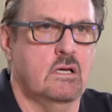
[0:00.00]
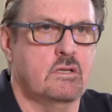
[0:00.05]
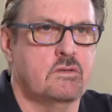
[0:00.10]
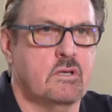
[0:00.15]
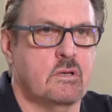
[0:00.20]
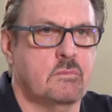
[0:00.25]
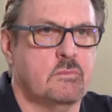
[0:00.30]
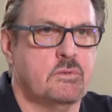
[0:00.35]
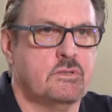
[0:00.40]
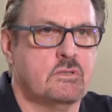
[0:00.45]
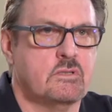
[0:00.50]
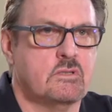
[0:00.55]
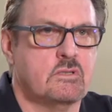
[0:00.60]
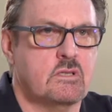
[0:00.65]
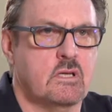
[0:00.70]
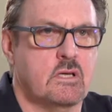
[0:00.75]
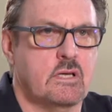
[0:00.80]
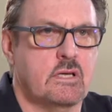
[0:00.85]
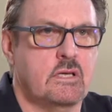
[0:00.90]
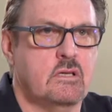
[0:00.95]
High
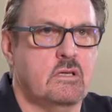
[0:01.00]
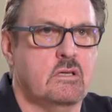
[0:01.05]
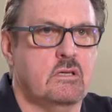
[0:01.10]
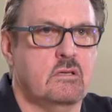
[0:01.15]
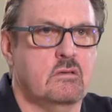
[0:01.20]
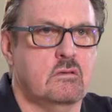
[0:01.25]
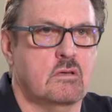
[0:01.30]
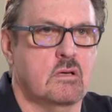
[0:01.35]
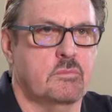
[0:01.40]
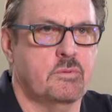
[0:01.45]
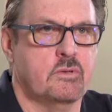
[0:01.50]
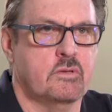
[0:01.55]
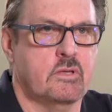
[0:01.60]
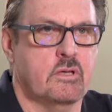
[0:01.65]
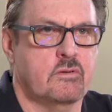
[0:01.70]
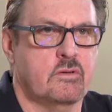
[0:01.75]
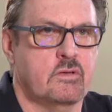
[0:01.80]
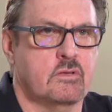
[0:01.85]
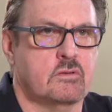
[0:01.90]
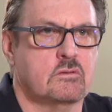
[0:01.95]
temperatures, high heat, up and
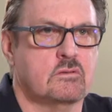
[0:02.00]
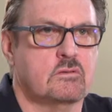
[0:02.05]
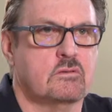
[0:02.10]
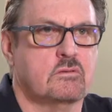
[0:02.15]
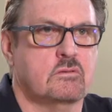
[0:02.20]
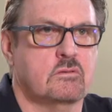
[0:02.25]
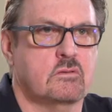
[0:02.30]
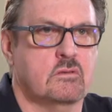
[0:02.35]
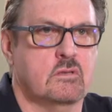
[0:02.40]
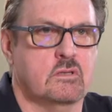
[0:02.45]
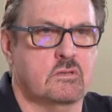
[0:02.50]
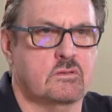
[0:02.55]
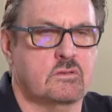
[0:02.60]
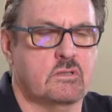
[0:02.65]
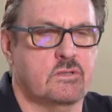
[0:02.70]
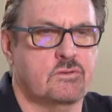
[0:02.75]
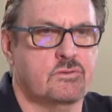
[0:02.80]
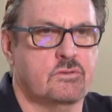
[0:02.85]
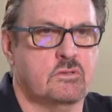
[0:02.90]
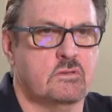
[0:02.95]
down hills,
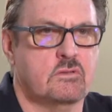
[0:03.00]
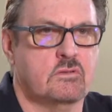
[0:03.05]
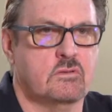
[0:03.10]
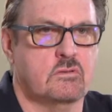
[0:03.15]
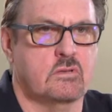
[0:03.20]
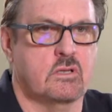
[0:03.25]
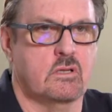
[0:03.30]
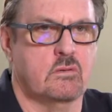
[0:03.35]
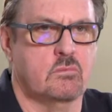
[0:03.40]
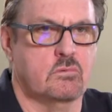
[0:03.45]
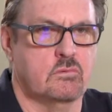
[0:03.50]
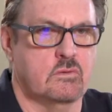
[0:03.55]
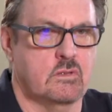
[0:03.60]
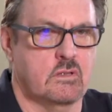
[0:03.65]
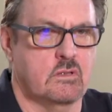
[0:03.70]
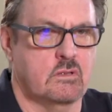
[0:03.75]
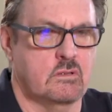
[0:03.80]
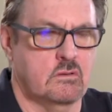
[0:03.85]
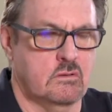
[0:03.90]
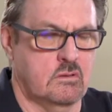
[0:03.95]
etc. So
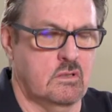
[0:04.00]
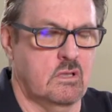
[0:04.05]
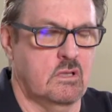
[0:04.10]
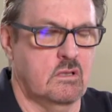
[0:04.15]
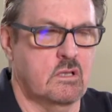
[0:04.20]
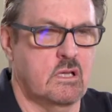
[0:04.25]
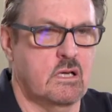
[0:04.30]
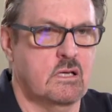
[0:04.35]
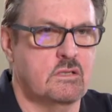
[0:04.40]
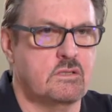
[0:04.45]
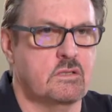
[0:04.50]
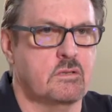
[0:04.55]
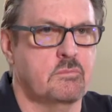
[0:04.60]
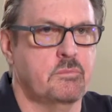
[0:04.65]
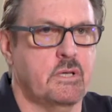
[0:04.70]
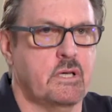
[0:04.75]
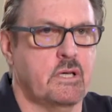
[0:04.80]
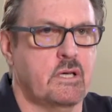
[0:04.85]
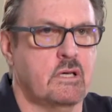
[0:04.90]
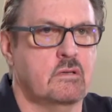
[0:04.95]
they're long lasting
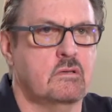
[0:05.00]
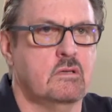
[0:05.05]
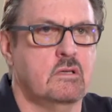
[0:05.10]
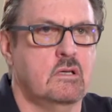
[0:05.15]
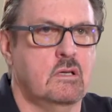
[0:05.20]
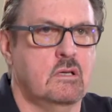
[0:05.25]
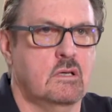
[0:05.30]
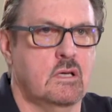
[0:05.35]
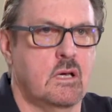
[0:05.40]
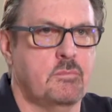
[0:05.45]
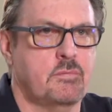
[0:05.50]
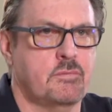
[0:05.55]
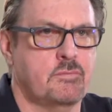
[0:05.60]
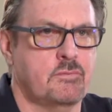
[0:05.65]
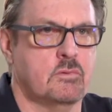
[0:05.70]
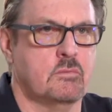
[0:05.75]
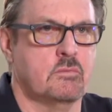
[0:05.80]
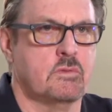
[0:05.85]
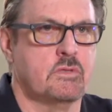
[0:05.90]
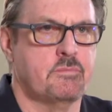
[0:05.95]
pad, high
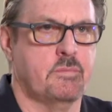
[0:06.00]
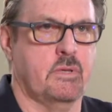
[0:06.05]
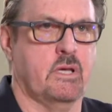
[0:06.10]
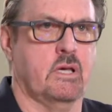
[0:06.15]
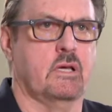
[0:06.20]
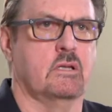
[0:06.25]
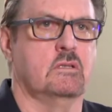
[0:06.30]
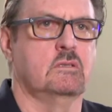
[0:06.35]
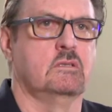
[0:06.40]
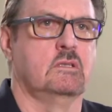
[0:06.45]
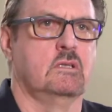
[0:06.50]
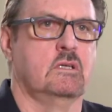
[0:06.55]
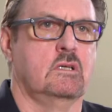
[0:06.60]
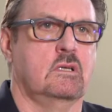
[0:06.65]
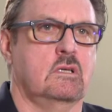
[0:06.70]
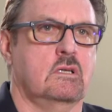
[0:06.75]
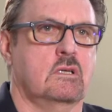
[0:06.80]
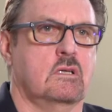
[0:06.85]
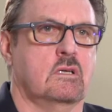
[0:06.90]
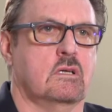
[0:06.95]
performance pad,
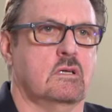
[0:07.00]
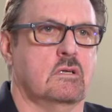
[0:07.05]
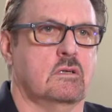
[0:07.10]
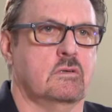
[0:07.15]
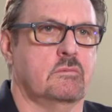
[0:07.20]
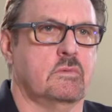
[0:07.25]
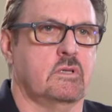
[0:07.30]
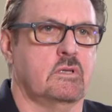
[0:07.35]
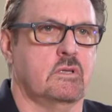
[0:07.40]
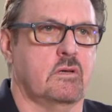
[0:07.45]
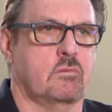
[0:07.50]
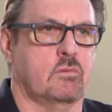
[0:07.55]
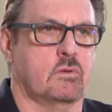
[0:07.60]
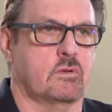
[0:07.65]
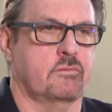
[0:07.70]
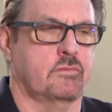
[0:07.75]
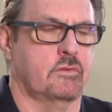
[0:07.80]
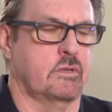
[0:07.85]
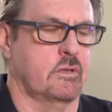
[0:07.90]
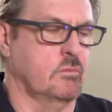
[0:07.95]
and they
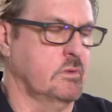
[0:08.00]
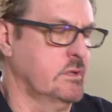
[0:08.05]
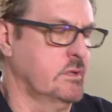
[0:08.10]
work very